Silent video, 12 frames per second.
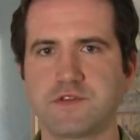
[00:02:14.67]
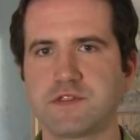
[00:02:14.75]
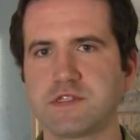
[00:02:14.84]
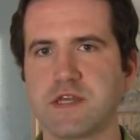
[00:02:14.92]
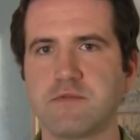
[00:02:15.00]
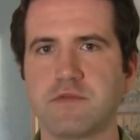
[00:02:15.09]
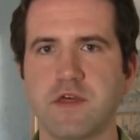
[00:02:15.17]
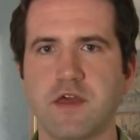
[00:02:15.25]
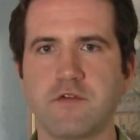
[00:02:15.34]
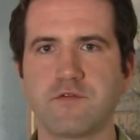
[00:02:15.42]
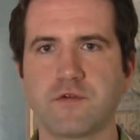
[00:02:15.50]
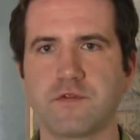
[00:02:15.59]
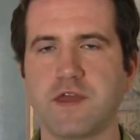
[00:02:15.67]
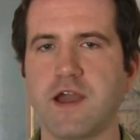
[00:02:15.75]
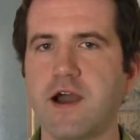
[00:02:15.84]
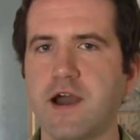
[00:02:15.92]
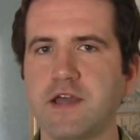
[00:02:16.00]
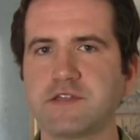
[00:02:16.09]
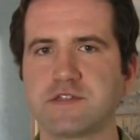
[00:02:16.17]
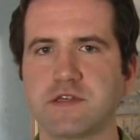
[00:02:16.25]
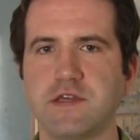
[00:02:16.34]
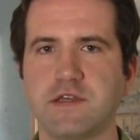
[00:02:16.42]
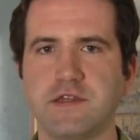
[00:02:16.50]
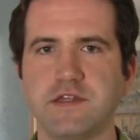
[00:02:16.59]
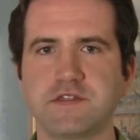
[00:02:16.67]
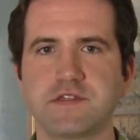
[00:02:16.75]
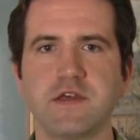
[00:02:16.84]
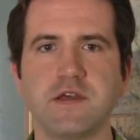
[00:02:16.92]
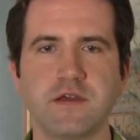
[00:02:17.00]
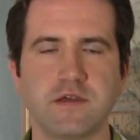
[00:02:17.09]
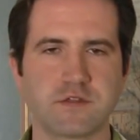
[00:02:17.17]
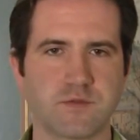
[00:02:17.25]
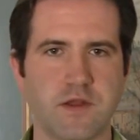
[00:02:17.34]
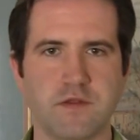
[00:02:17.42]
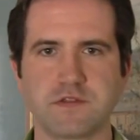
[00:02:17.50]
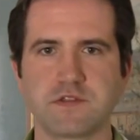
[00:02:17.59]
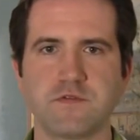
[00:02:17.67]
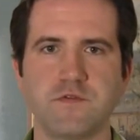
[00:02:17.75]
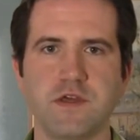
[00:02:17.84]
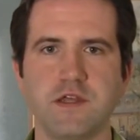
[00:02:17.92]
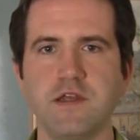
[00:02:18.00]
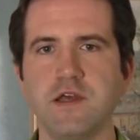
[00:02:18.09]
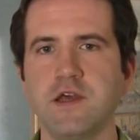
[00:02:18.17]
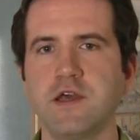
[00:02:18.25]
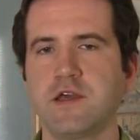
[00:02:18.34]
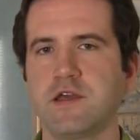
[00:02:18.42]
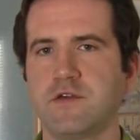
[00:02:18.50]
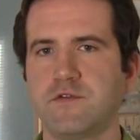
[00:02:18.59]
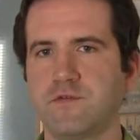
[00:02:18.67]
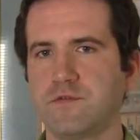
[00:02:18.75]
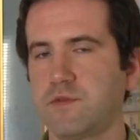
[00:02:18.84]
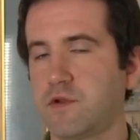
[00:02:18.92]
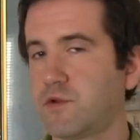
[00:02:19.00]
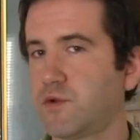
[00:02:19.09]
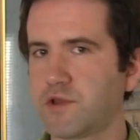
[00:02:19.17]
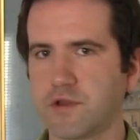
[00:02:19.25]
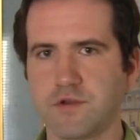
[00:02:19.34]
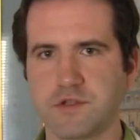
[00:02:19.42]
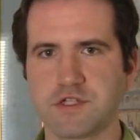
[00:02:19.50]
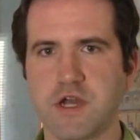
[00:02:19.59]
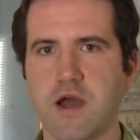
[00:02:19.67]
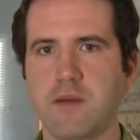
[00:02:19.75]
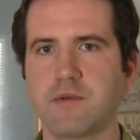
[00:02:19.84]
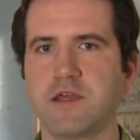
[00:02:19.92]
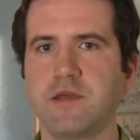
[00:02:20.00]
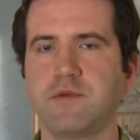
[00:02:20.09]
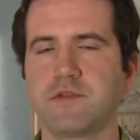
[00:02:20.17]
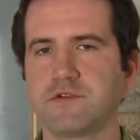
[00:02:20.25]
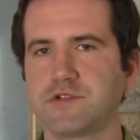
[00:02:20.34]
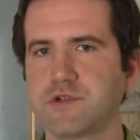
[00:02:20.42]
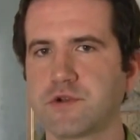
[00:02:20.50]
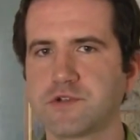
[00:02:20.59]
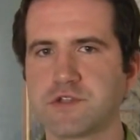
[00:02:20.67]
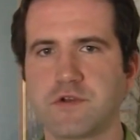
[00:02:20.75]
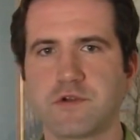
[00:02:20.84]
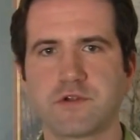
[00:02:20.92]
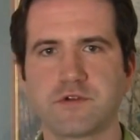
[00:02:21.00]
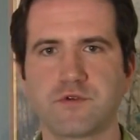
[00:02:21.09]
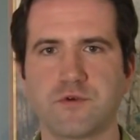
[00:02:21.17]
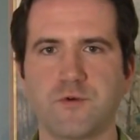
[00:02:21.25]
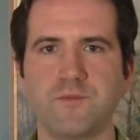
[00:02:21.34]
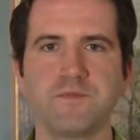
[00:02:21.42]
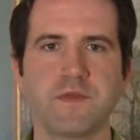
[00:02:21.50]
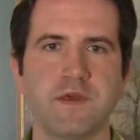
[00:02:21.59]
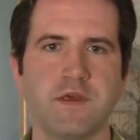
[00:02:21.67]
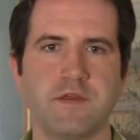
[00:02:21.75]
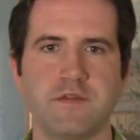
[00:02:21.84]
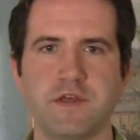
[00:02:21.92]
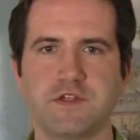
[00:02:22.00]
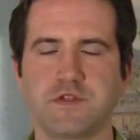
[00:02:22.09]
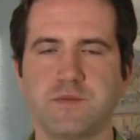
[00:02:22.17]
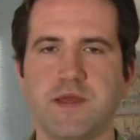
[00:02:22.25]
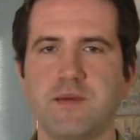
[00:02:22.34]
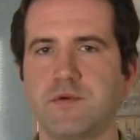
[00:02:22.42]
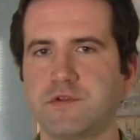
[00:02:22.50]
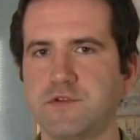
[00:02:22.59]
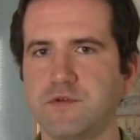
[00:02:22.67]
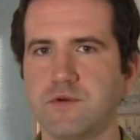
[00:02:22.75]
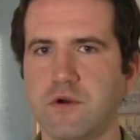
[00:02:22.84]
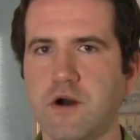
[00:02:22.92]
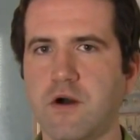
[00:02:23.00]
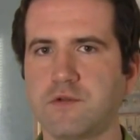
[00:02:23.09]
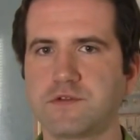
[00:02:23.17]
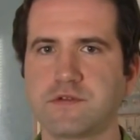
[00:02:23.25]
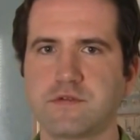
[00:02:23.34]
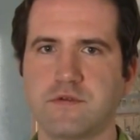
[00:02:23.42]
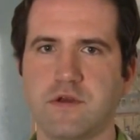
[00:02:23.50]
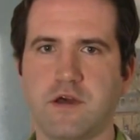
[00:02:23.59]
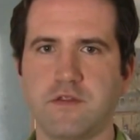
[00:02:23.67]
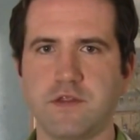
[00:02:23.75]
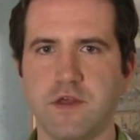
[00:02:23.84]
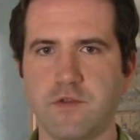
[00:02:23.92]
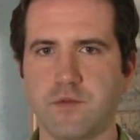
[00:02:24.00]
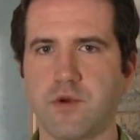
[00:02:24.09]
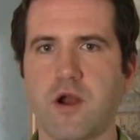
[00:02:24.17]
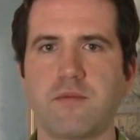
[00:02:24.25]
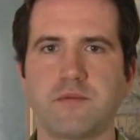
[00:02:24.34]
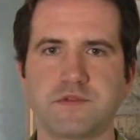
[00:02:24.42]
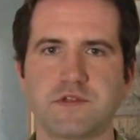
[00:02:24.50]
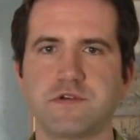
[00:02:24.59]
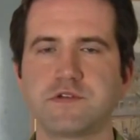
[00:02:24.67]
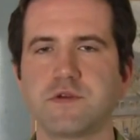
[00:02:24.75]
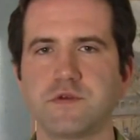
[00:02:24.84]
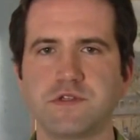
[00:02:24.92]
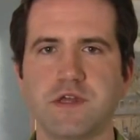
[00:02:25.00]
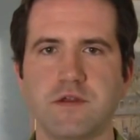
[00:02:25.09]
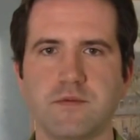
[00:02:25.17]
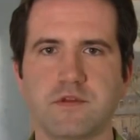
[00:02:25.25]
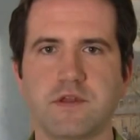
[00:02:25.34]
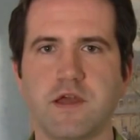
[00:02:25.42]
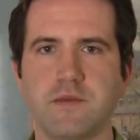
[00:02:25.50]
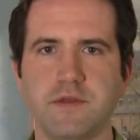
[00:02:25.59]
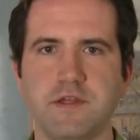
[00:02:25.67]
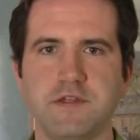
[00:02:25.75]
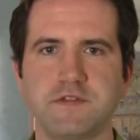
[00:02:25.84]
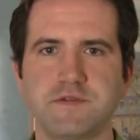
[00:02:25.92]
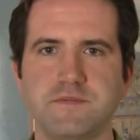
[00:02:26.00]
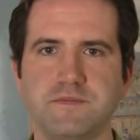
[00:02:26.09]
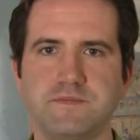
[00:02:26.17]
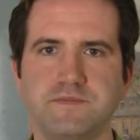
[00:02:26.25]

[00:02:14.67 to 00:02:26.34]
It's the same thing for the eyes, the kidneys, as well as the feet. If they're doing a good job of keeping their sugars under control, they should be able to halt the other problems that are associated with diabetes.